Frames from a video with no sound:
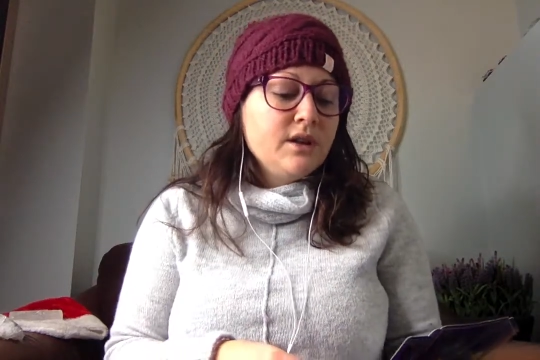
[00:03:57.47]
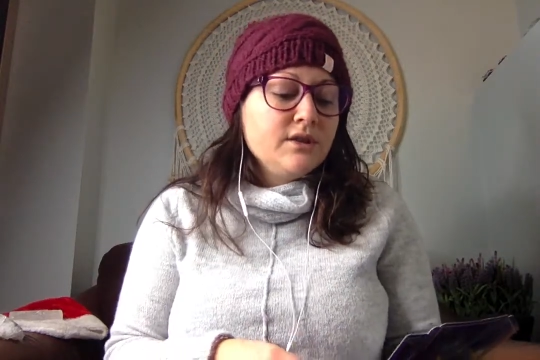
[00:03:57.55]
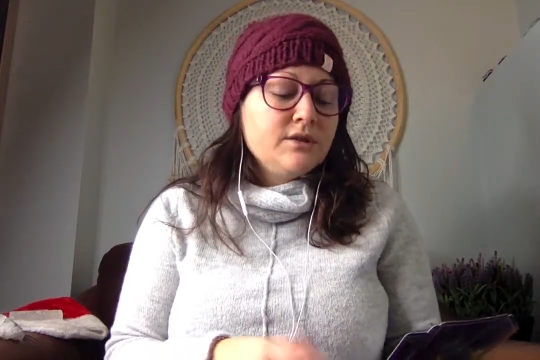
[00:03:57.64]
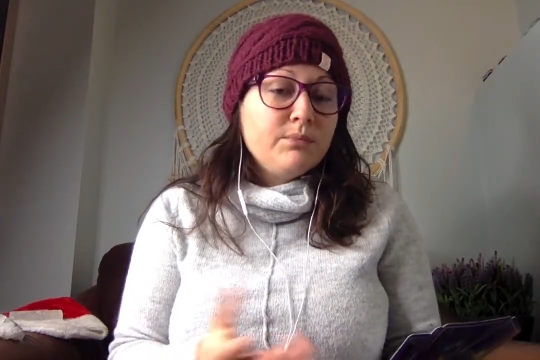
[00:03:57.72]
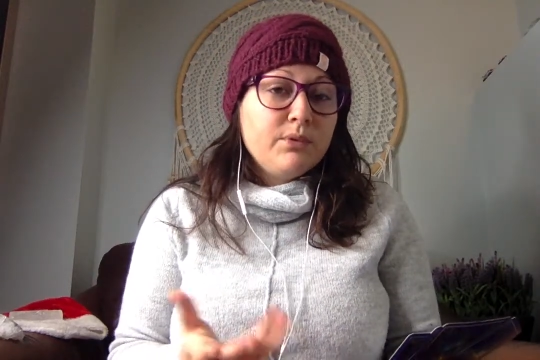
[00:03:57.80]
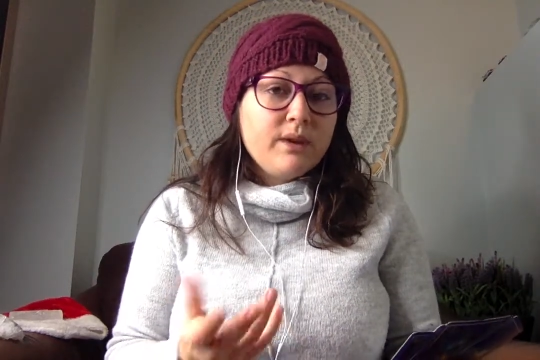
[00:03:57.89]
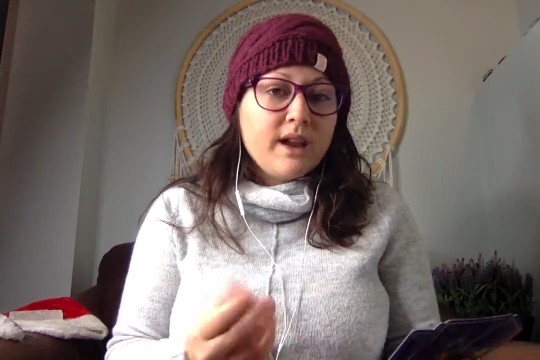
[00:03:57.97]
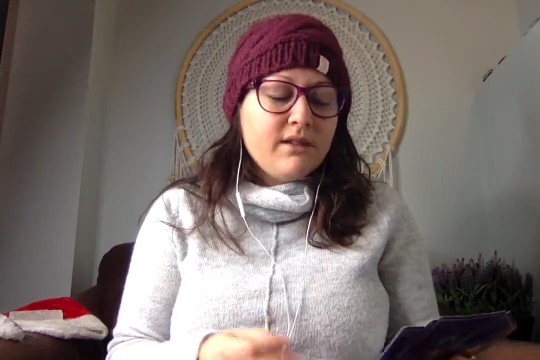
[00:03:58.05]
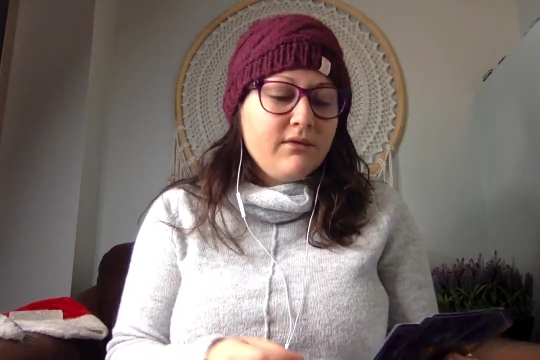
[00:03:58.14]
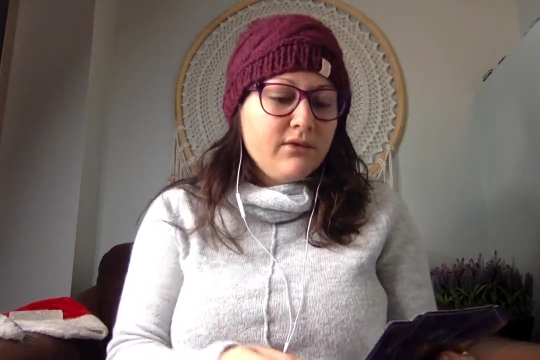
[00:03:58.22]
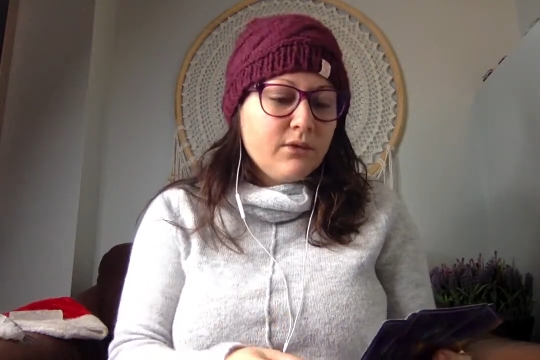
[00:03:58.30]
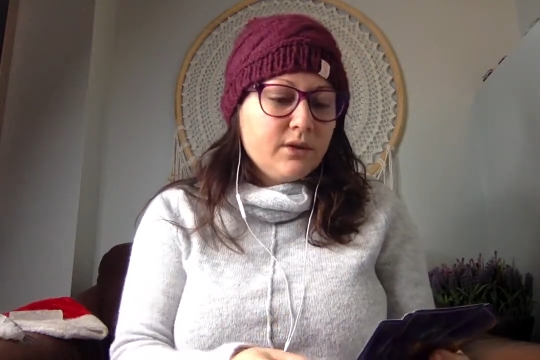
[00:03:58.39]
to bring
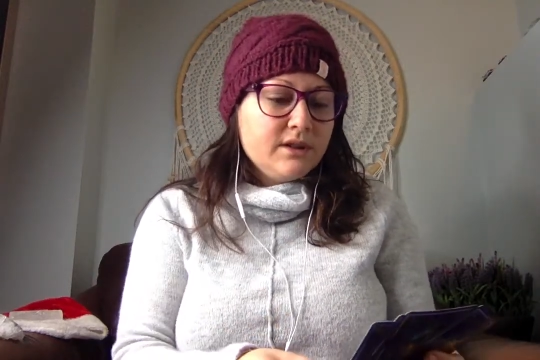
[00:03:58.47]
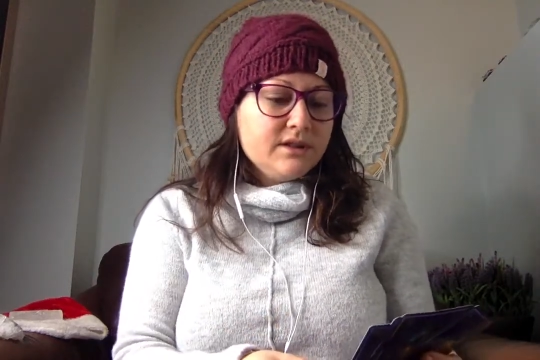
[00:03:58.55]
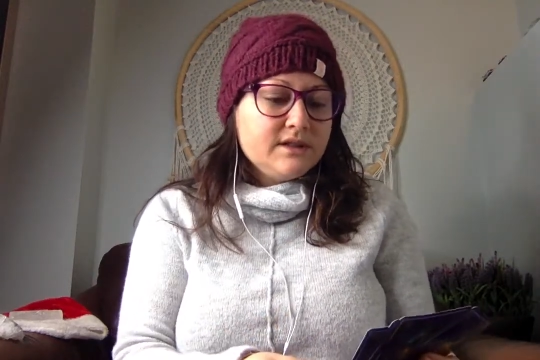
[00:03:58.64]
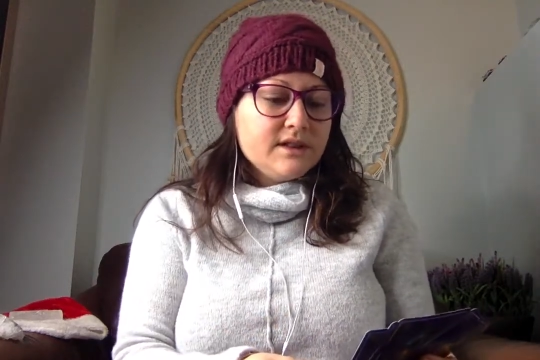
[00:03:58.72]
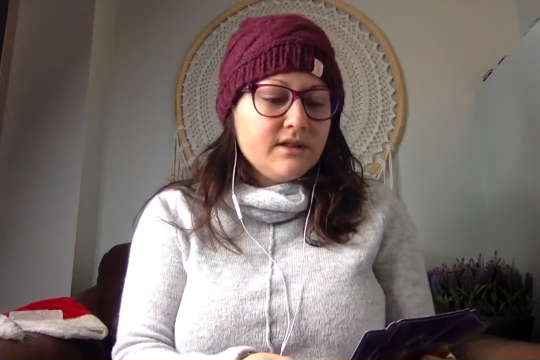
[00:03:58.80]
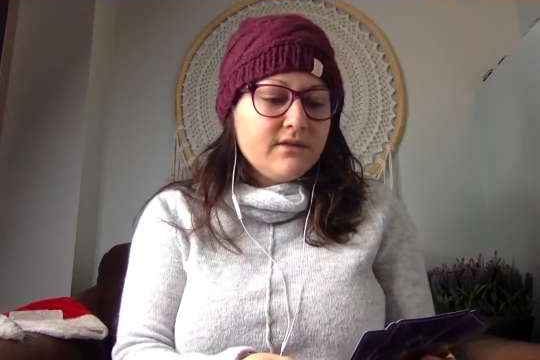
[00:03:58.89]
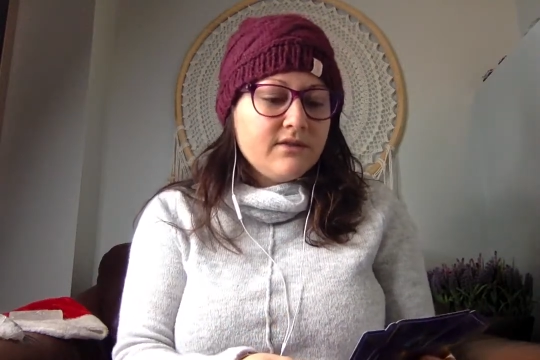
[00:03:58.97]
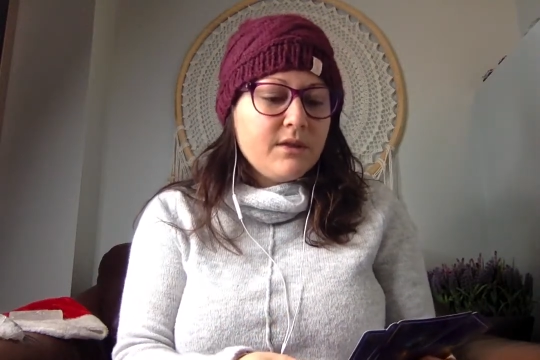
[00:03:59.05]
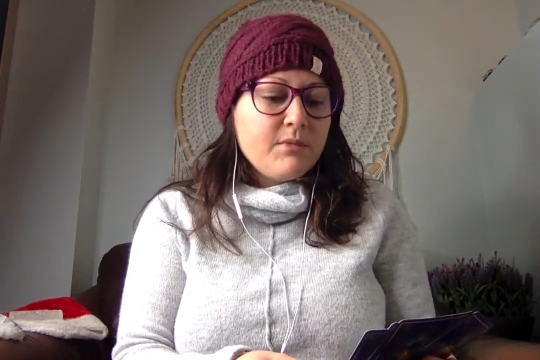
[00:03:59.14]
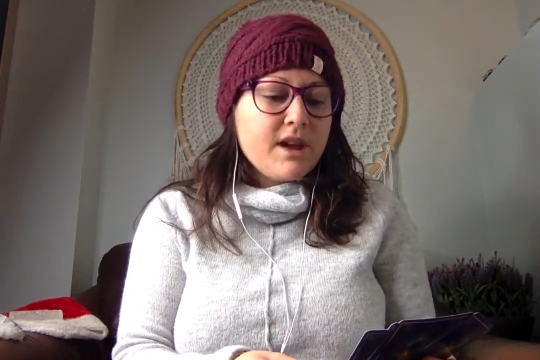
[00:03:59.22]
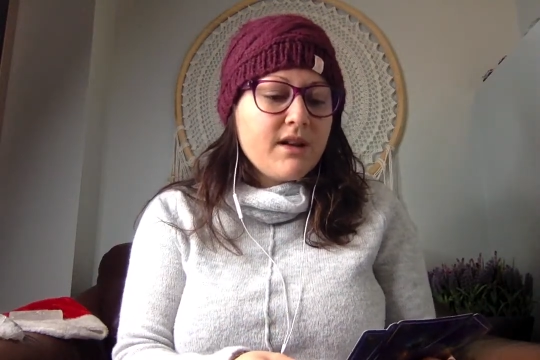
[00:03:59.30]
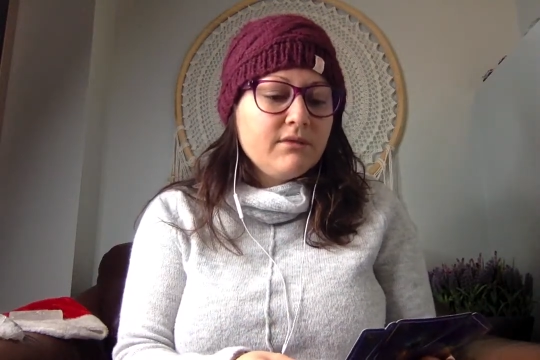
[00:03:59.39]
in for yourself.
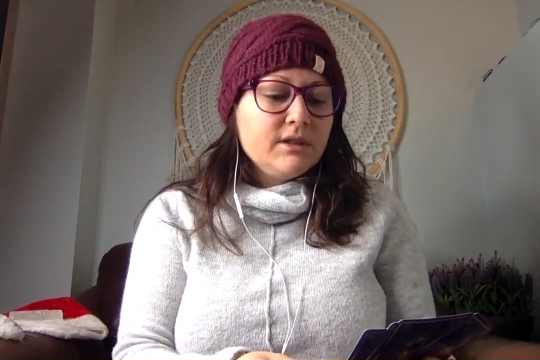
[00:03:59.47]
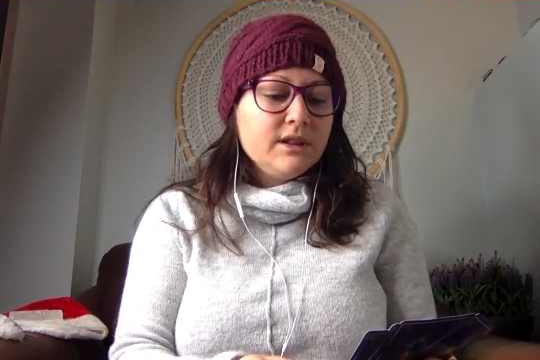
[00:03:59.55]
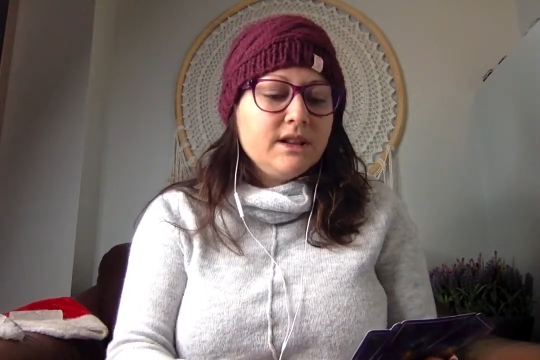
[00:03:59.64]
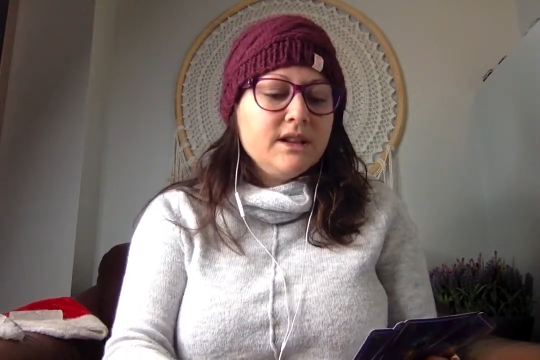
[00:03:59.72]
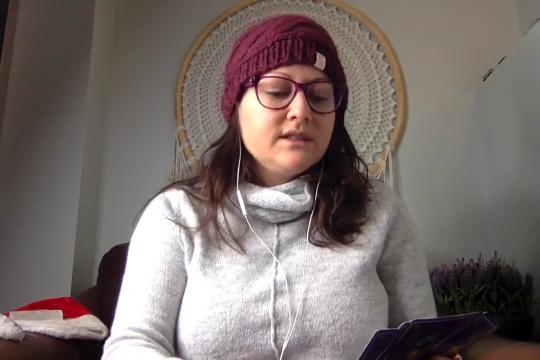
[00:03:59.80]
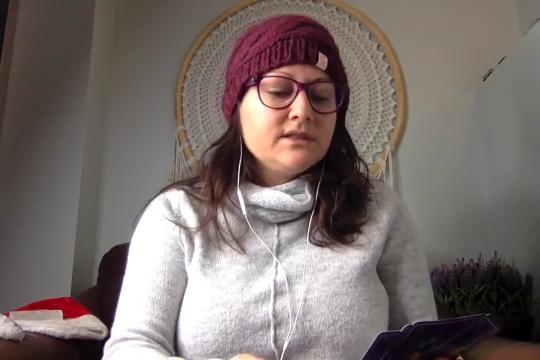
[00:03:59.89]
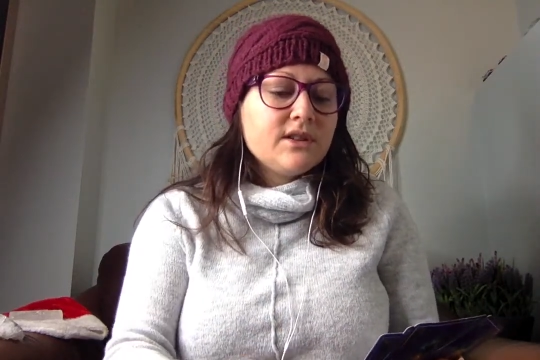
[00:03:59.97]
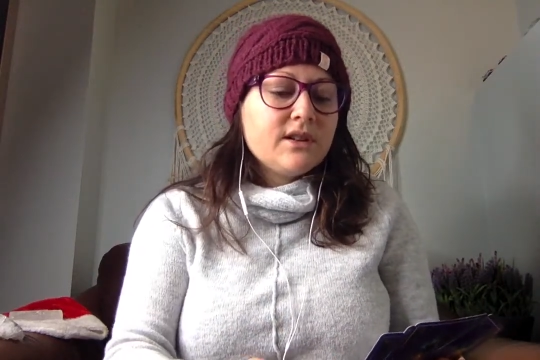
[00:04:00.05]
Then we have release,